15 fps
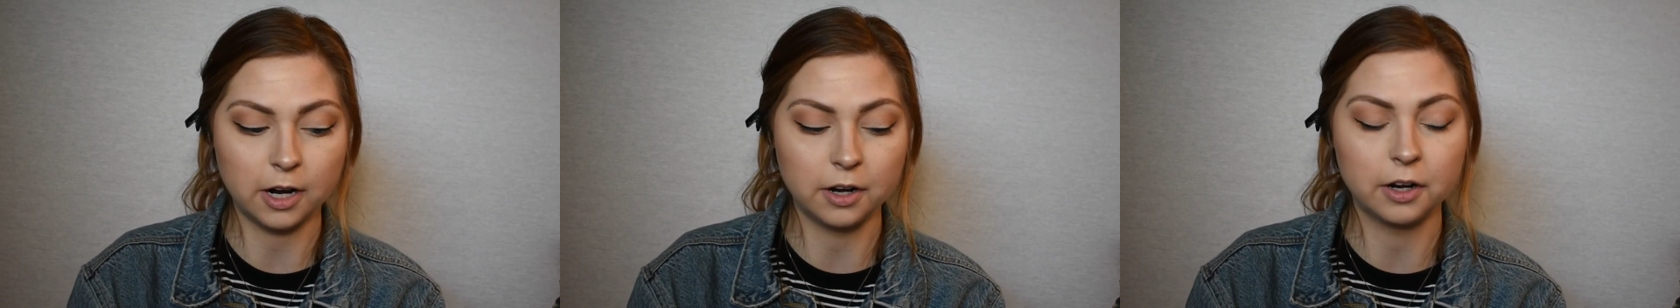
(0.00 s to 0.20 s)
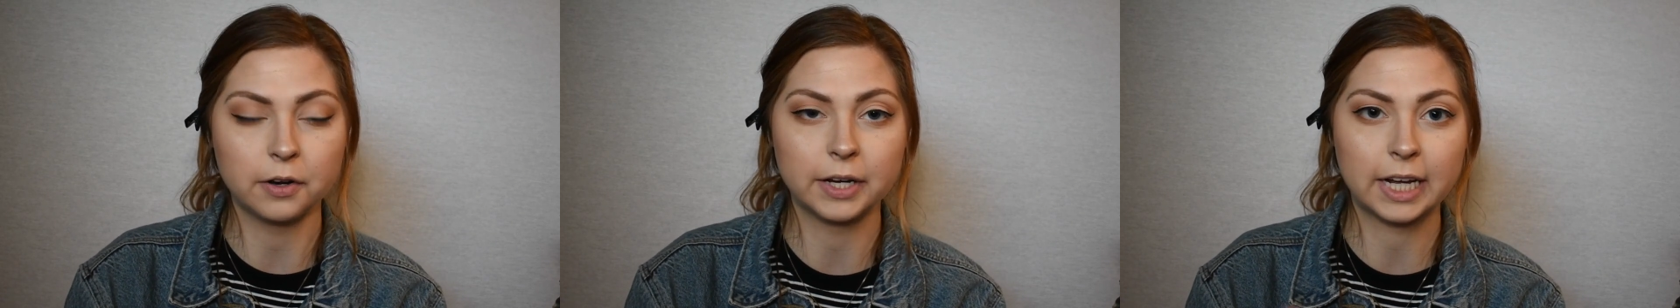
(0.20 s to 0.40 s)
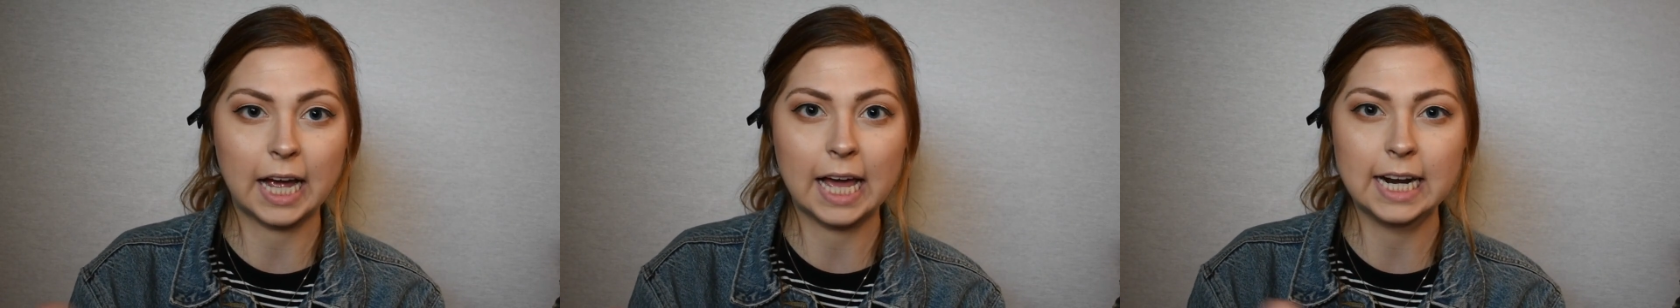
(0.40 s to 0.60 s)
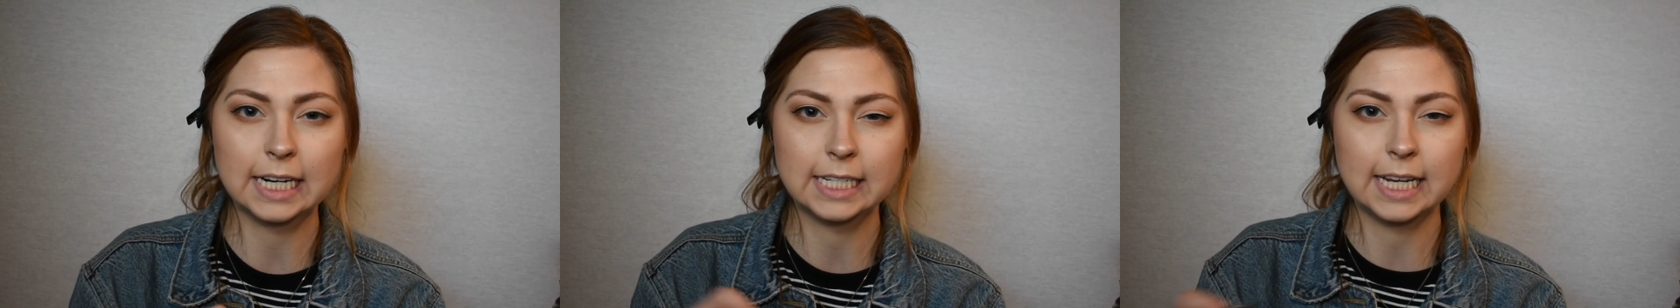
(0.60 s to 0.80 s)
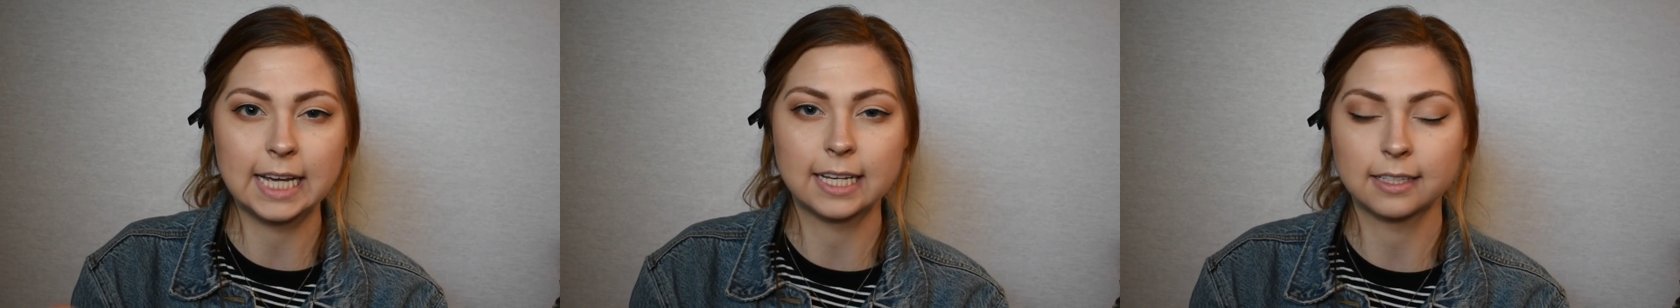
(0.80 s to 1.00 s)
you know it kind
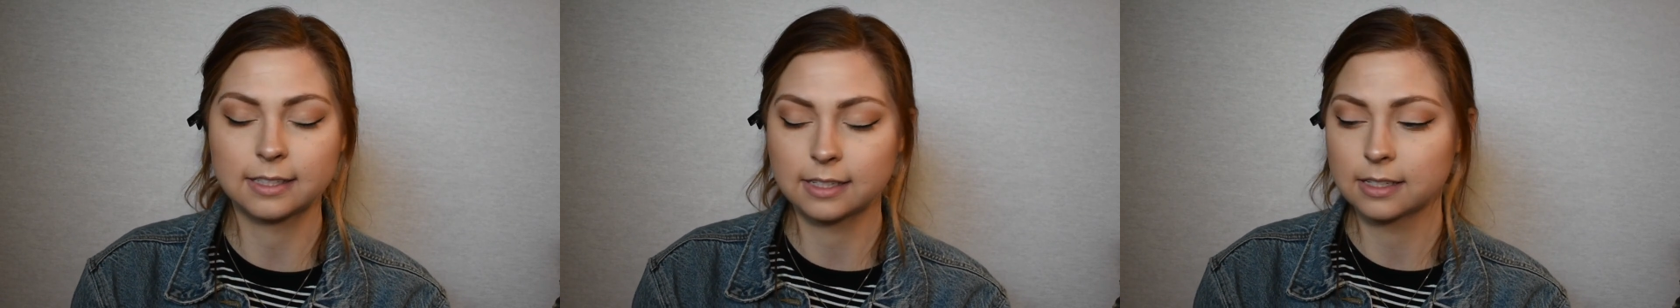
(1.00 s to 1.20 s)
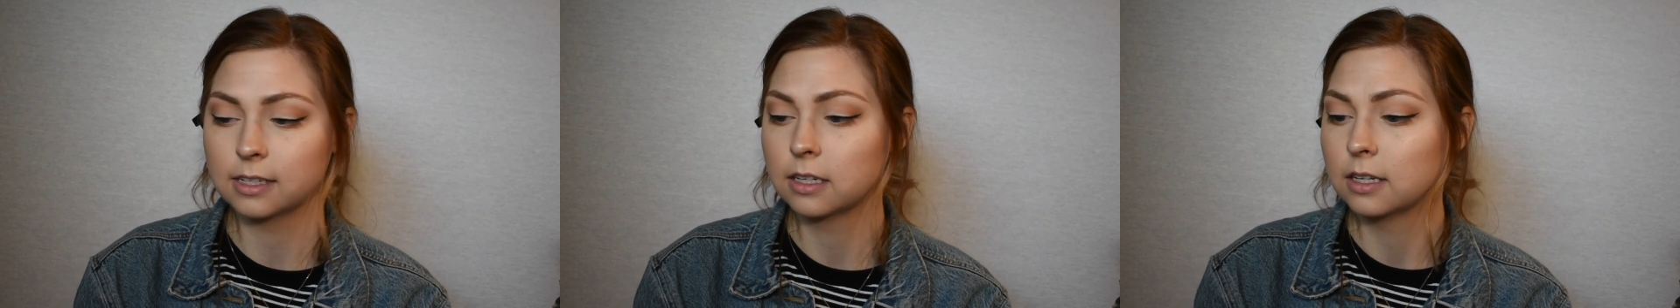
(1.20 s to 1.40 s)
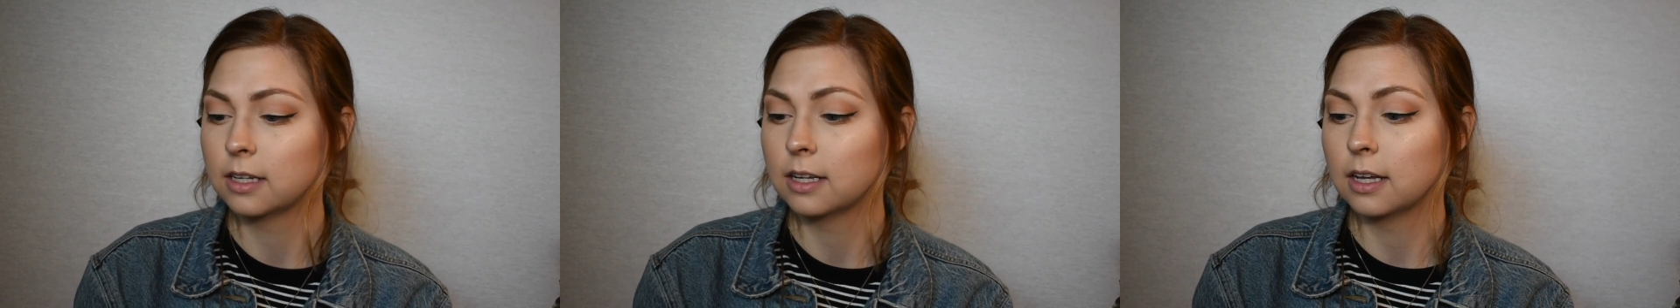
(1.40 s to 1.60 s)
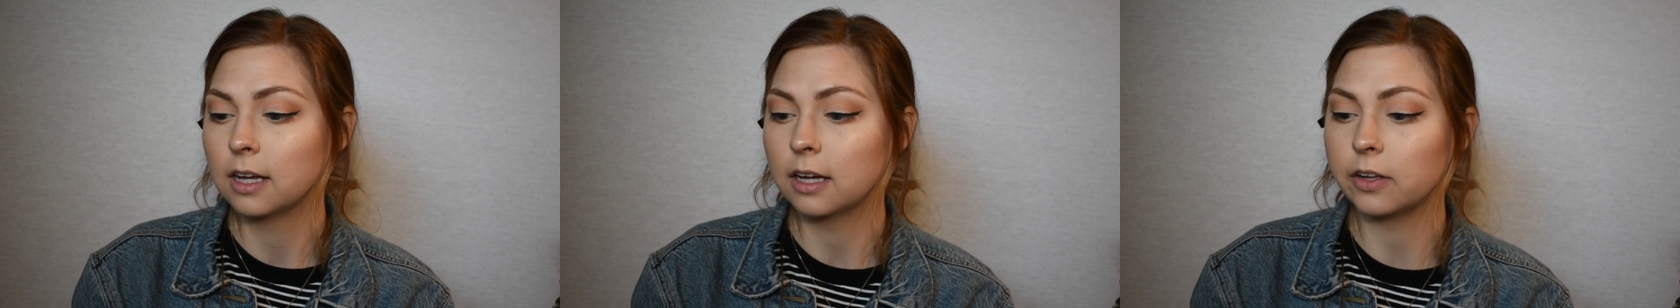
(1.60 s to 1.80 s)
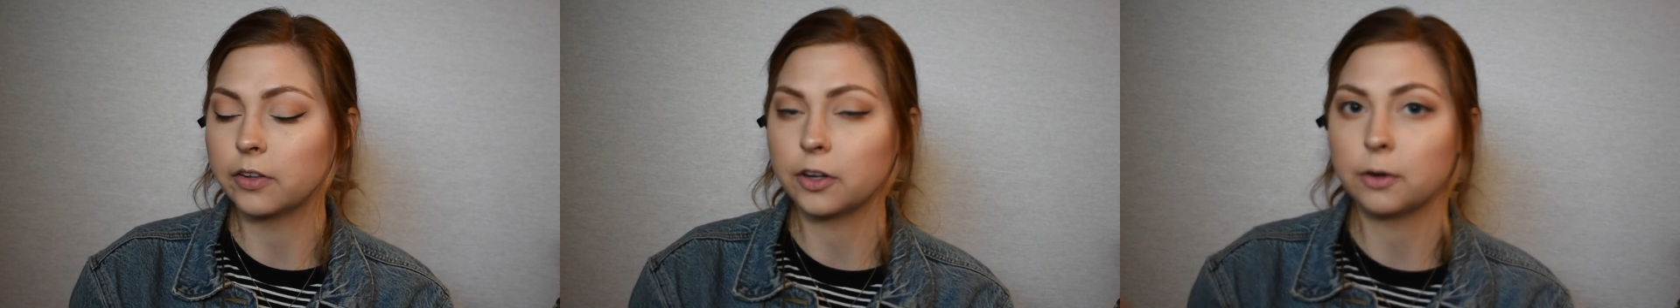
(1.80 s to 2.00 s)
of takes
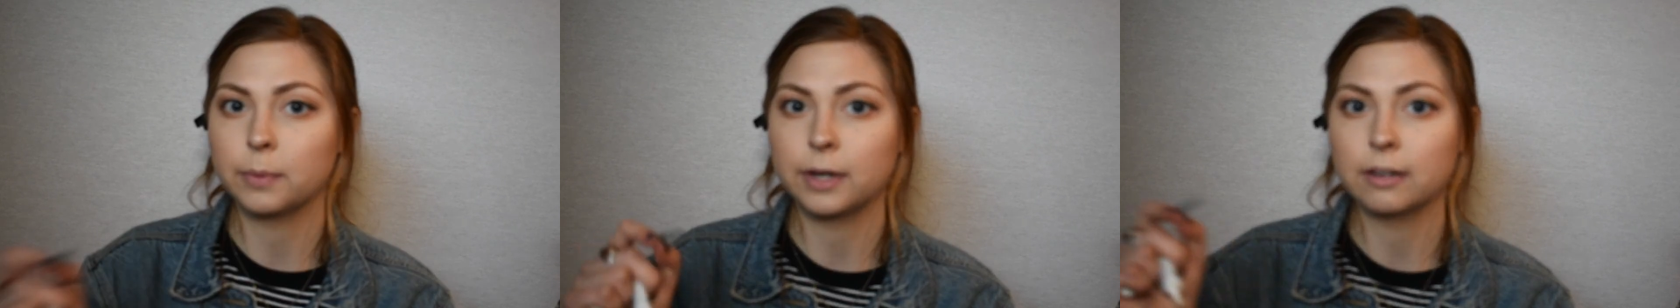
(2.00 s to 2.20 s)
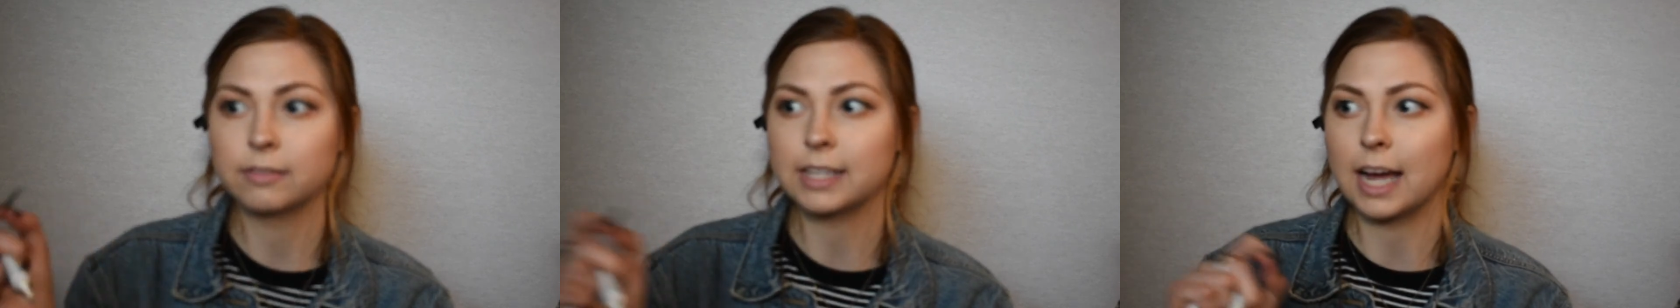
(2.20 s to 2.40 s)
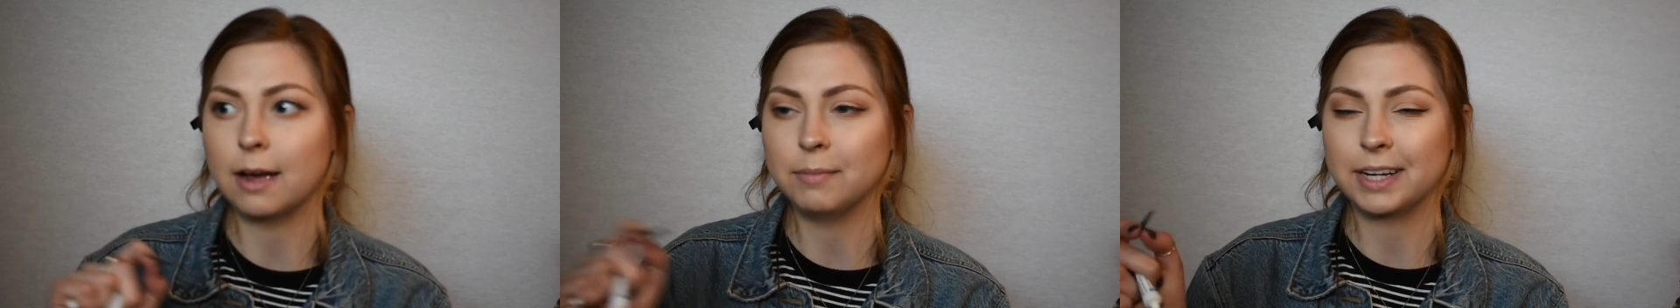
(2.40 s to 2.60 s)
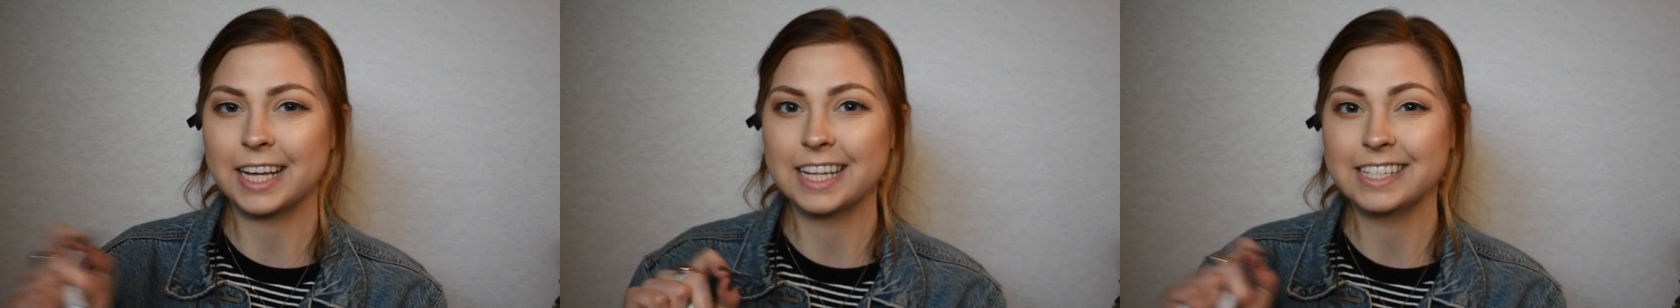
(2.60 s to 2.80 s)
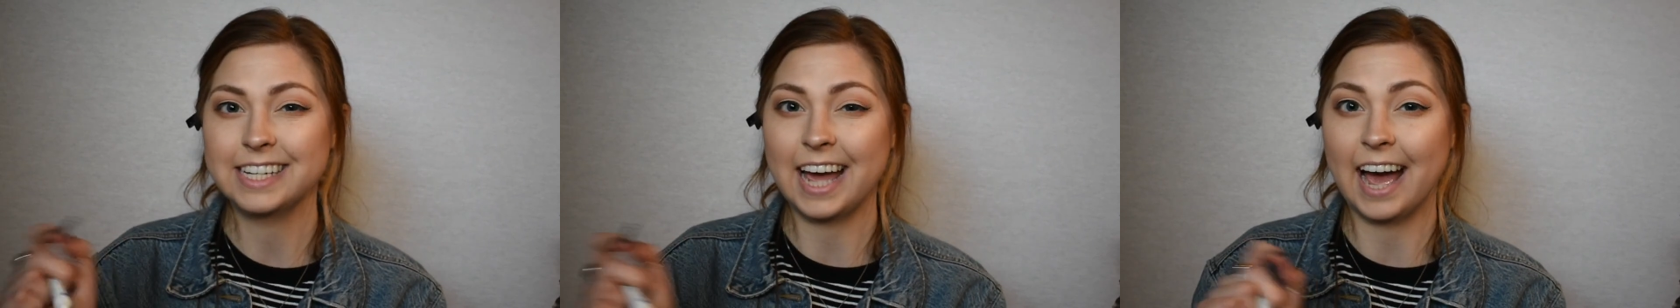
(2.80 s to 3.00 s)
a little bit of time to
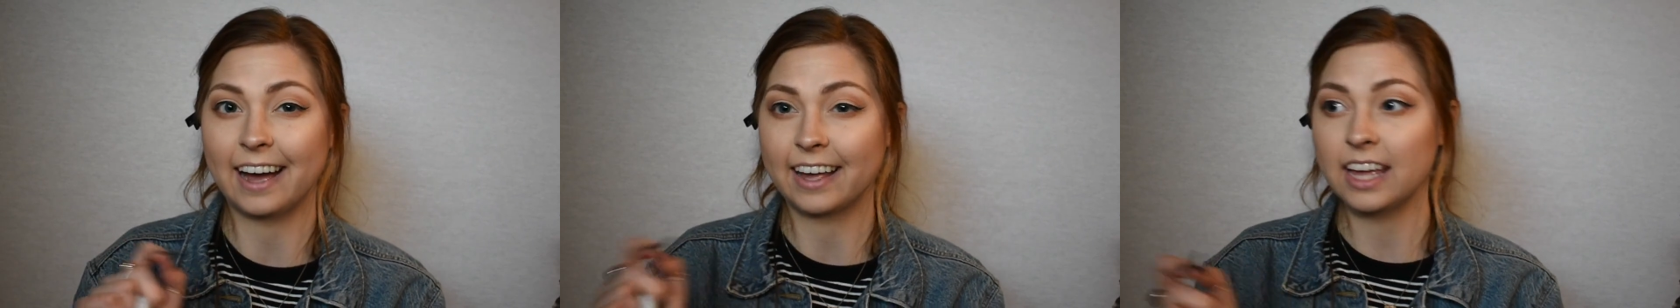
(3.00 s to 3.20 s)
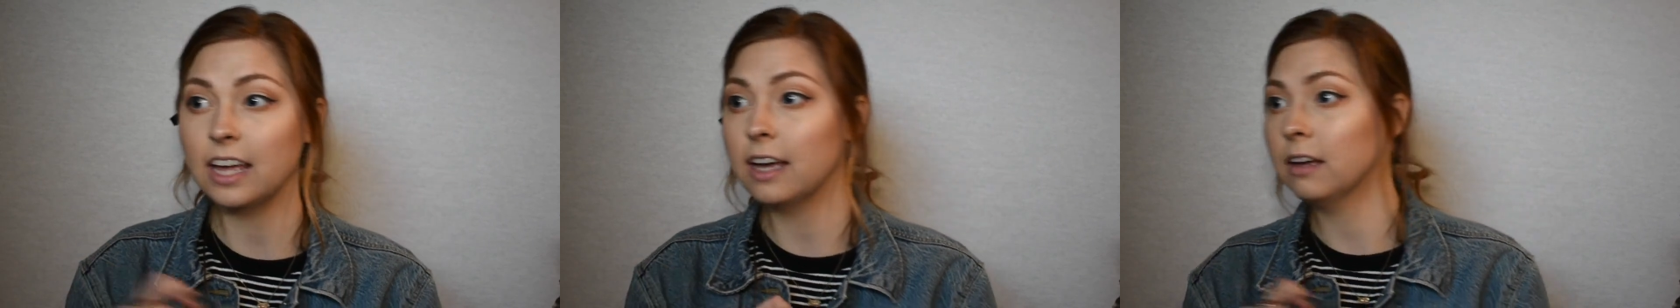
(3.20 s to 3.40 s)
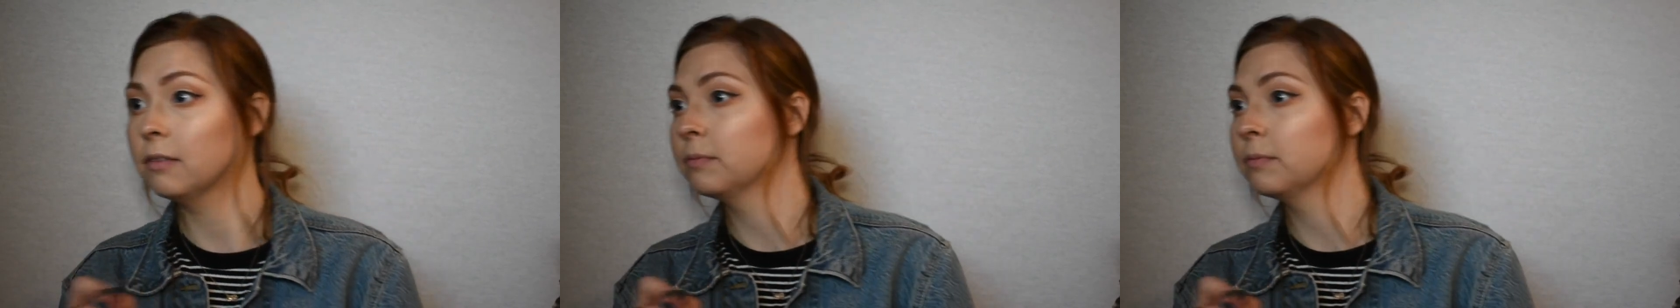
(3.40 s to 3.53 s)
get tacky.